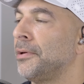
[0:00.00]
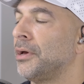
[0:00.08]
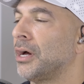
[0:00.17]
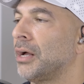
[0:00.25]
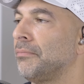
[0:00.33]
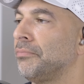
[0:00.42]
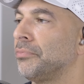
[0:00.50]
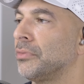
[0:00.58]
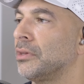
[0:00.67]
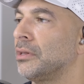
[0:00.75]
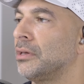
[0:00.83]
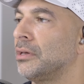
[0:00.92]
um,
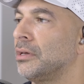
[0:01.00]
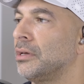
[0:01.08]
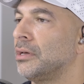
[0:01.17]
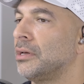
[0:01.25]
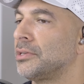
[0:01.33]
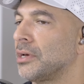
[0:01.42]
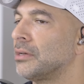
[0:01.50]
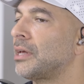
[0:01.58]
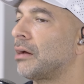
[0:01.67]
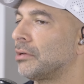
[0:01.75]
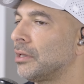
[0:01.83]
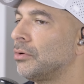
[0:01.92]
it's
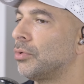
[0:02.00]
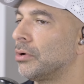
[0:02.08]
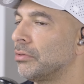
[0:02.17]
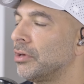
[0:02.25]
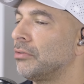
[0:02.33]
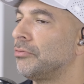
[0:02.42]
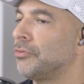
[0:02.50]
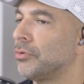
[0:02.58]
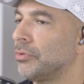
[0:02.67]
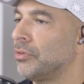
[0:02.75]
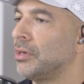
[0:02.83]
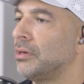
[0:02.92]
undoubtedly worth it
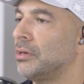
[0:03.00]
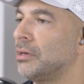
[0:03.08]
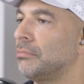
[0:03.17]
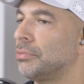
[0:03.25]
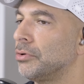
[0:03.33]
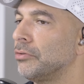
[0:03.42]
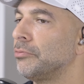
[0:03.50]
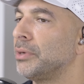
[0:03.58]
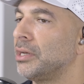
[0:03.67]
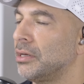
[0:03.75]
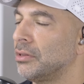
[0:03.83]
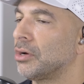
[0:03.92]
for the
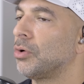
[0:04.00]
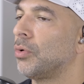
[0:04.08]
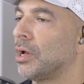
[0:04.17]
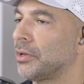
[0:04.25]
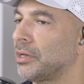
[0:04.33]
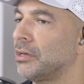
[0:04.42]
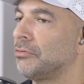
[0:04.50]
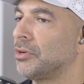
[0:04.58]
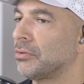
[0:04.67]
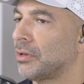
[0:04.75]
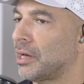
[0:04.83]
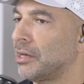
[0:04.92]
improvement in the quality of
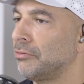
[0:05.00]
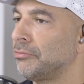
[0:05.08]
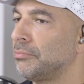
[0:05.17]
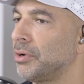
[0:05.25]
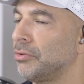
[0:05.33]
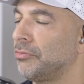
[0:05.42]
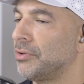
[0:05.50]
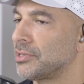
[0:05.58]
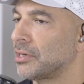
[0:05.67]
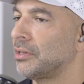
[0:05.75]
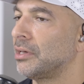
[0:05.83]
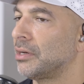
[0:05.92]
your life, both
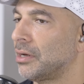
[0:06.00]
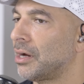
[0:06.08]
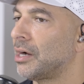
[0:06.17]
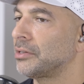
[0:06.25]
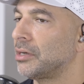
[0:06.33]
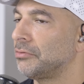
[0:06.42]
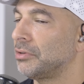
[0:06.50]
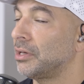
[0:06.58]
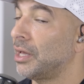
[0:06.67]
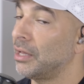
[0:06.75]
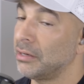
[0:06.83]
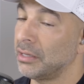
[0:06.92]
physically and
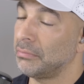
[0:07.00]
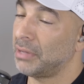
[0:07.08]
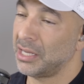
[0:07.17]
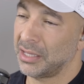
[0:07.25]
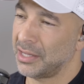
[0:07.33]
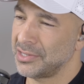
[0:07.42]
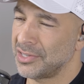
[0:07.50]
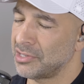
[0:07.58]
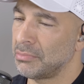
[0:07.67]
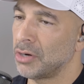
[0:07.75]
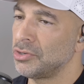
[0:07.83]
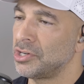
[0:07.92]
cognitively, and in many cases
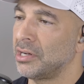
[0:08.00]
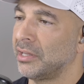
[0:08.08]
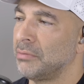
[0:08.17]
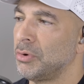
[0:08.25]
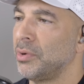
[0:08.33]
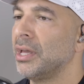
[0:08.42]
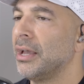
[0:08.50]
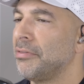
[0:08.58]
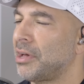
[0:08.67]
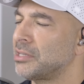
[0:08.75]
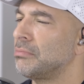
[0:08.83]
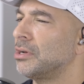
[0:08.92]
emotionally. I mean, we,
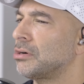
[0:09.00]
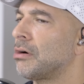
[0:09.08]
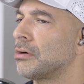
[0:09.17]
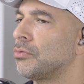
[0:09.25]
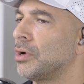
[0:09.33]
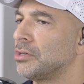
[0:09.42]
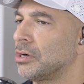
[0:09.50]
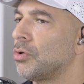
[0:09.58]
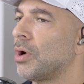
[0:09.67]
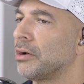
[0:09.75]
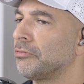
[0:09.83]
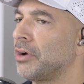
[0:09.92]
that's a much harder one to
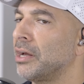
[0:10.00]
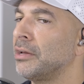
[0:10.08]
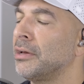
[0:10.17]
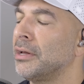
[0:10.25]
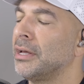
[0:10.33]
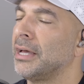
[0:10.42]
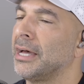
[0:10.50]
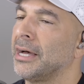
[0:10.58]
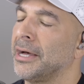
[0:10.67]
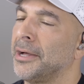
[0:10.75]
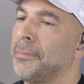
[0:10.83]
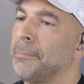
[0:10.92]
quantify,
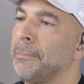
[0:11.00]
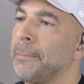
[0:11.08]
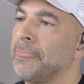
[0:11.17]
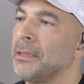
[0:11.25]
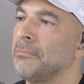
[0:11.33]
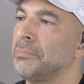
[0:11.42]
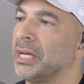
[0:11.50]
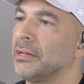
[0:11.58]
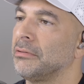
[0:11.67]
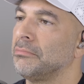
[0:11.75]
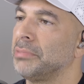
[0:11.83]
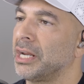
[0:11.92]
um,
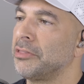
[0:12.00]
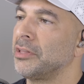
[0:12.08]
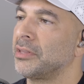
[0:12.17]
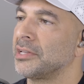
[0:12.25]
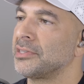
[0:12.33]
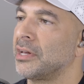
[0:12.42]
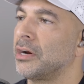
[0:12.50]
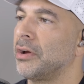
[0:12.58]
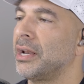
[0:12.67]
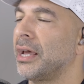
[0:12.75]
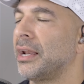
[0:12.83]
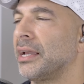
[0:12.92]
but but I think that's there.
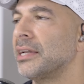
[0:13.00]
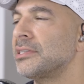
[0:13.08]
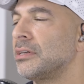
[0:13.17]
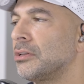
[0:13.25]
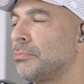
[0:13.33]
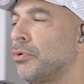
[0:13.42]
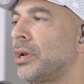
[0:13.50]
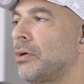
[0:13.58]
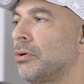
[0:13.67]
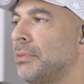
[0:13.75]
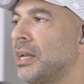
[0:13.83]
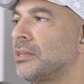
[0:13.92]
And and I guess the other point I
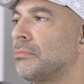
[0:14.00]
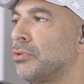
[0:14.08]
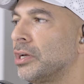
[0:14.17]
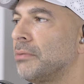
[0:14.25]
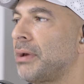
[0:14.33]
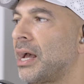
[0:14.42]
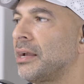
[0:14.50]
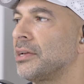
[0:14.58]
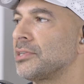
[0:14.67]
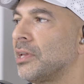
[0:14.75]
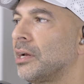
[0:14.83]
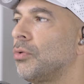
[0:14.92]
will make to bring it back
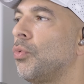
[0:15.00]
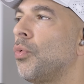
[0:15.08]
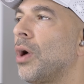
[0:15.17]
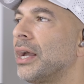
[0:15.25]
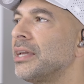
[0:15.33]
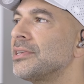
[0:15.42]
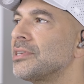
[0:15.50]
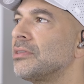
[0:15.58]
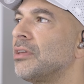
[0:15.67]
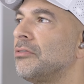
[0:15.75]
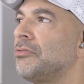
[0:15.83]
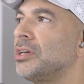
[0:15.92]
is like, why is it
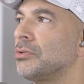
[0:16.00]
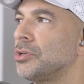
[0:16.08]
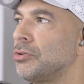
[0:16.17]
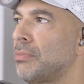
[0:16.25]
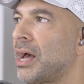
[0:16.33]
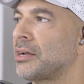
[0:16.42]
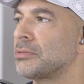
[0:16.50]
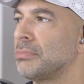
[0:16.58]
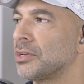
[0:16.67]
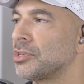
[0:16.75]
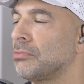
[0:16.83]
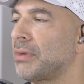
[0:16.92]
that VO2 max,
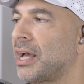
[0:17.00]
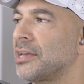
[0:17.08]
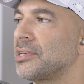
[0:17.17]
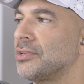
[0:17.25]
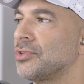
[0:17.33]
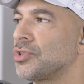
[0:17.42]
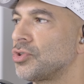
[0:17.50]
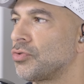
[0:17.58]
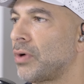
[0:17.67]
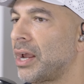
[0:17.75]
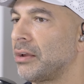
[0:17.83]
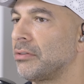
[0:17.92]
muscle mass, and
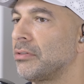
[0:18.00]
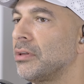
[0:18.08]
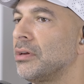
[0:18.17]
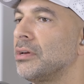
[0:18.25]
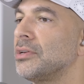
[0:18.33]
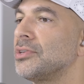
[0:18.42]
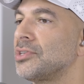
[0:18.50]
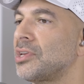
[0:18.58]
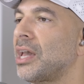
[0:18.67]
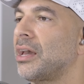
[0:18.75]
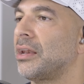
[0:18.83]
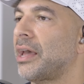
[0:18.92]
strength
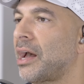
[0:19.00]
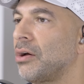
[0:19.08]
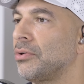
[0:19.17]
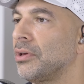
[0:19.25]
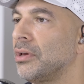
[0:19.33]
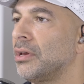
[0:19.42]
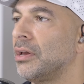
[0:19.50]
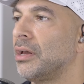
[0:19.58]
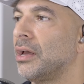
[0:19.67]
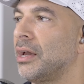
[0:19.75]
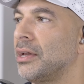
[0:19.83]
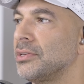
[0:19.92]
stand out
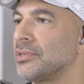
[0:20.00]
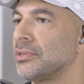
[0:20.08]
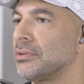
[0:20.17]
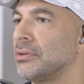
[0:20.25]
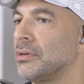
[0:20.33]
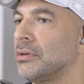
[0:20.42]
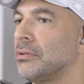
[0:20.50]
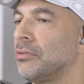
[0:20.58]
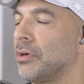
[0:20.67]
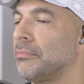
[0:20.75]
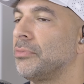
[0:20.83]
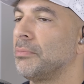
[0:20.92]
as
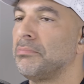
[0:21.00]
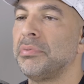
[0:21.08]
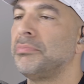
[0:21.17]
the, the,